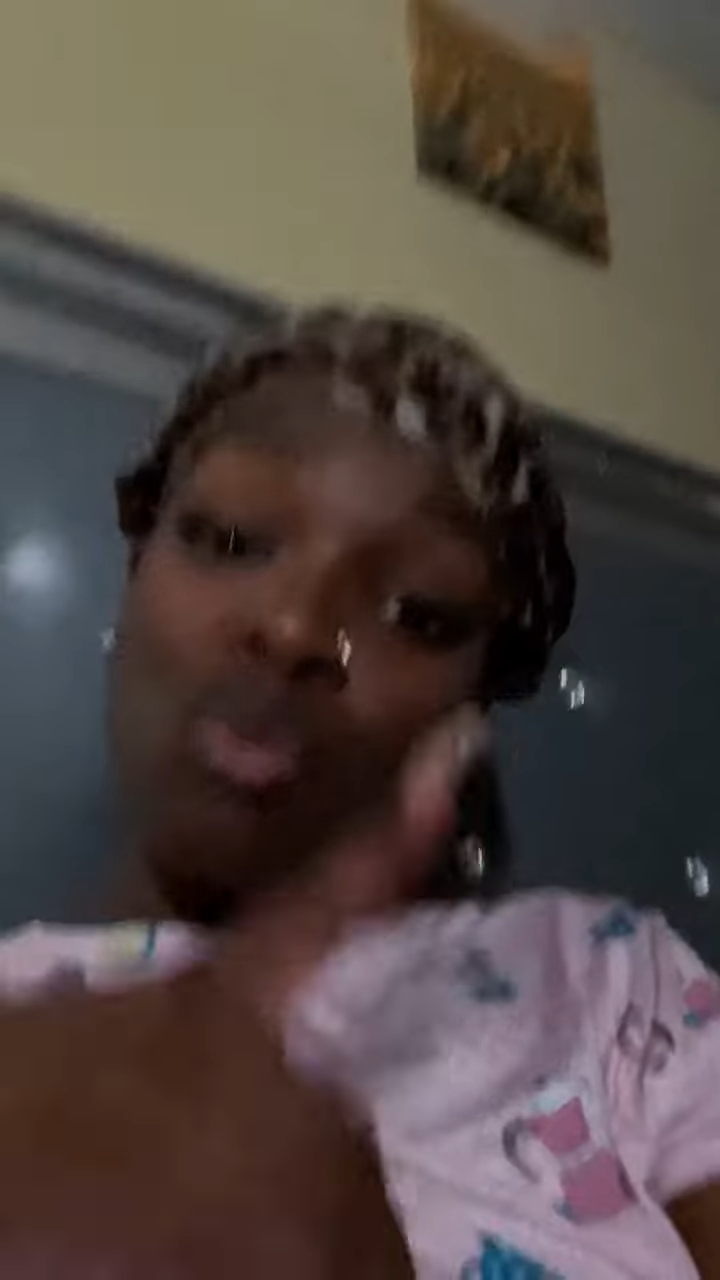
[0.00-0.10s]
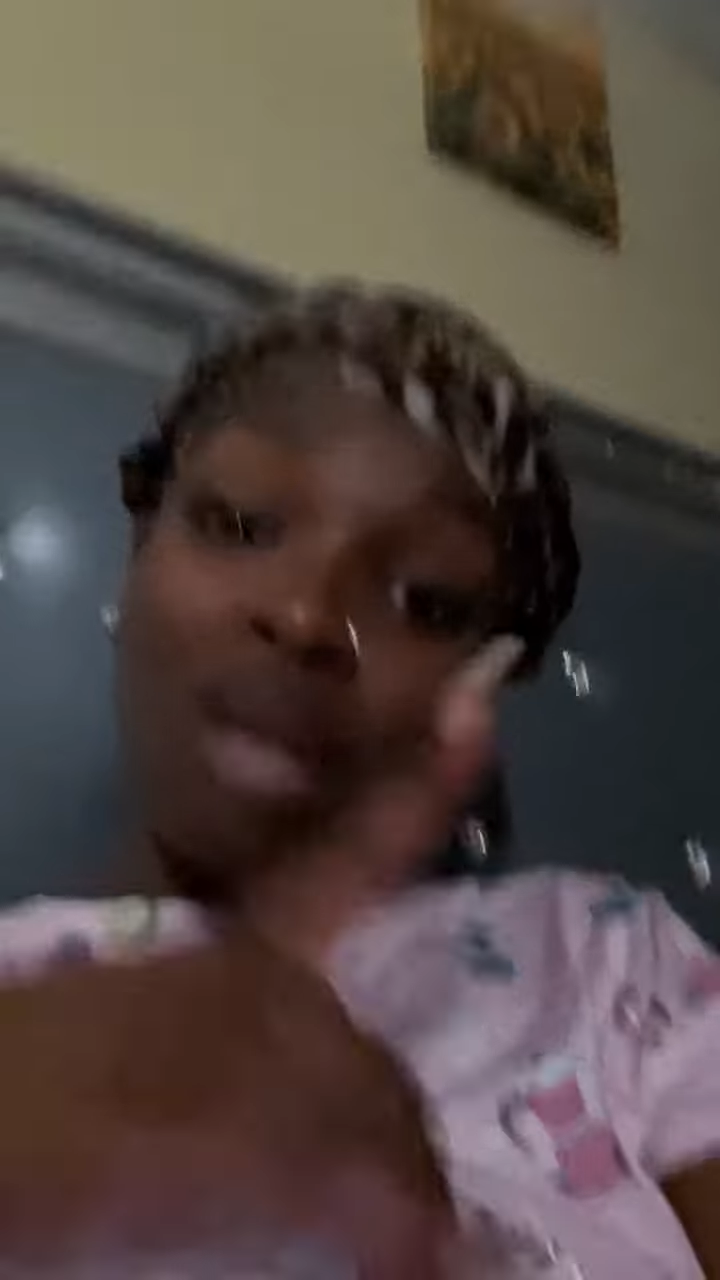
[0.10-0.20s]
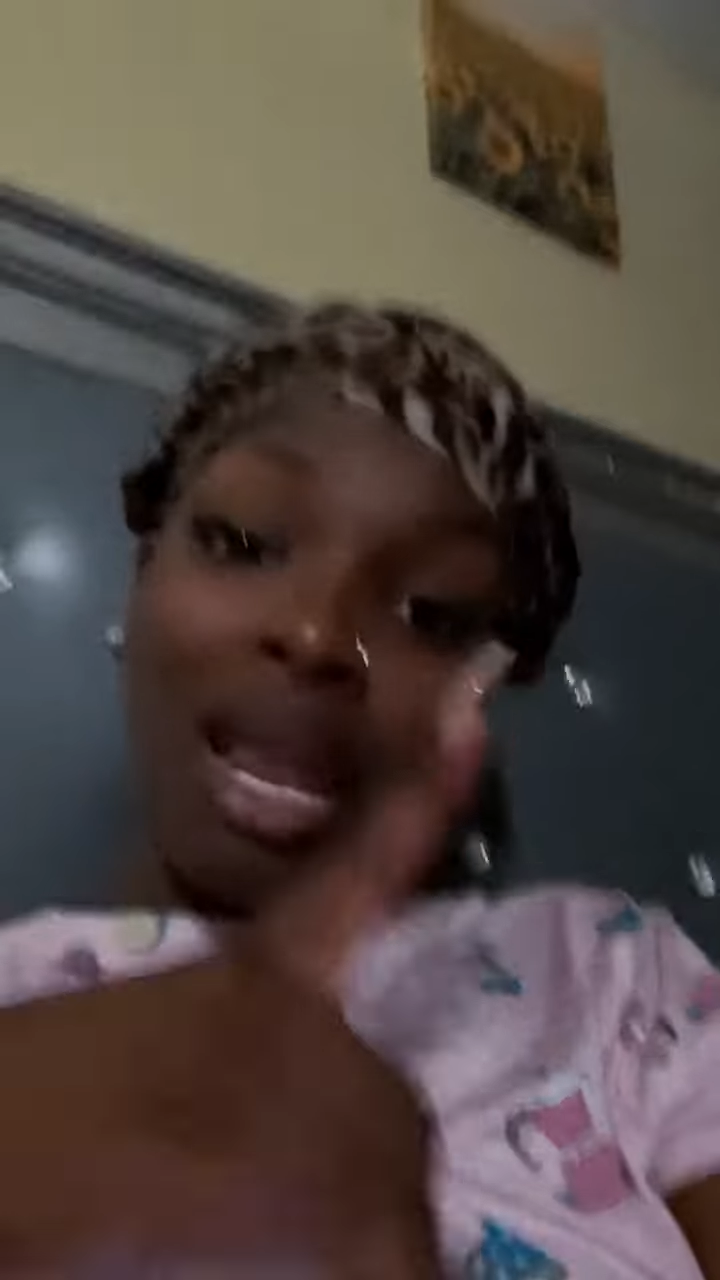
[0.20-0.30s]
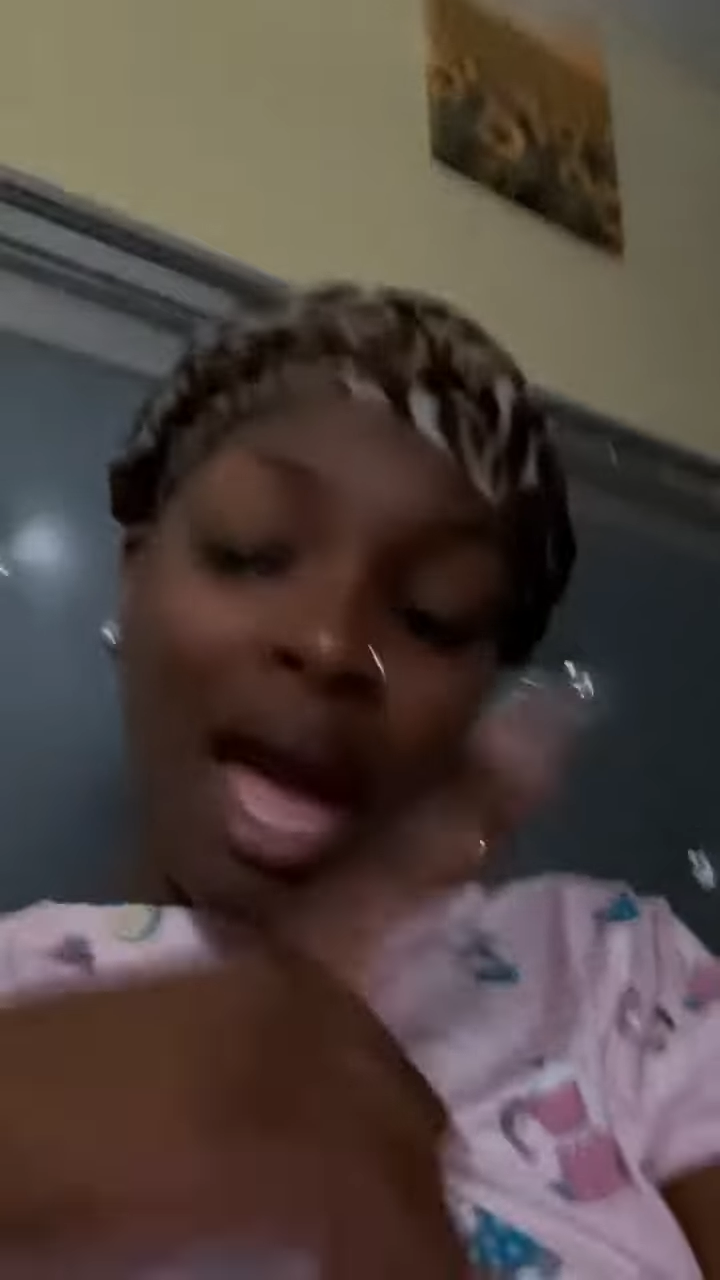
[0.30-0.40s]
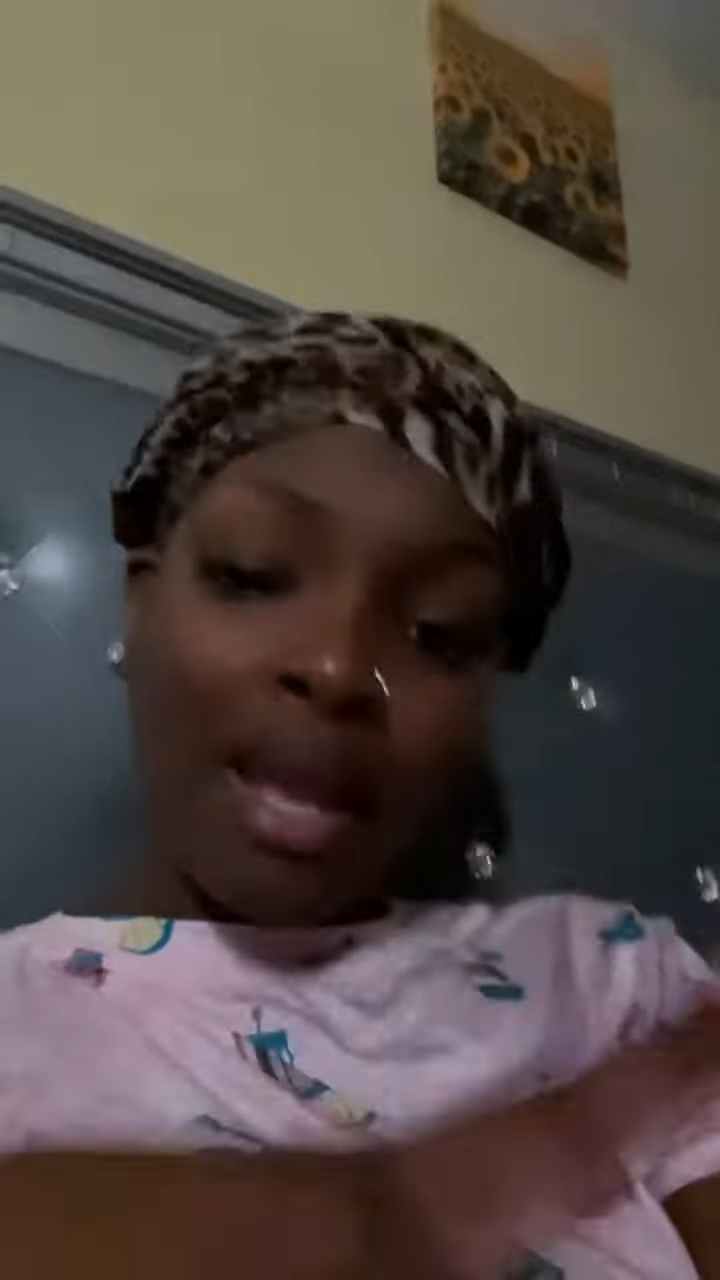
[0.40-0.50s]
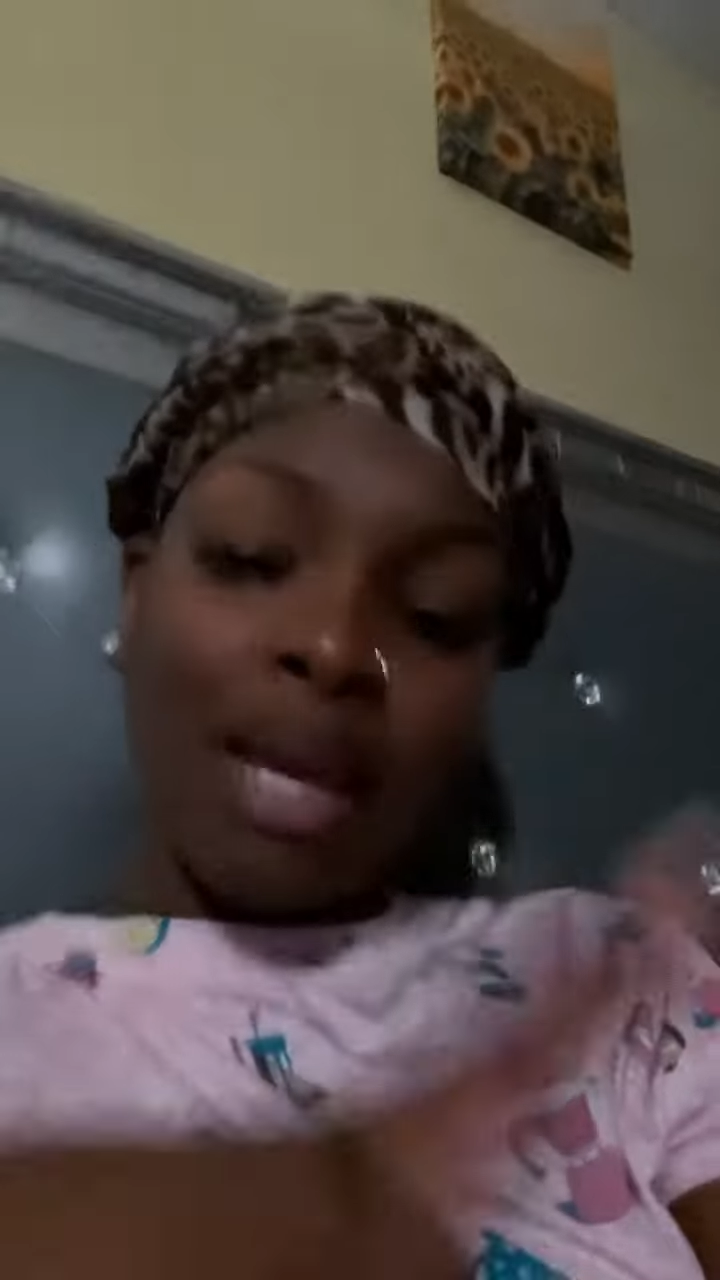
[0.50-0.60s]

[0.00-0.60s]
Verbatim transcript: to the light.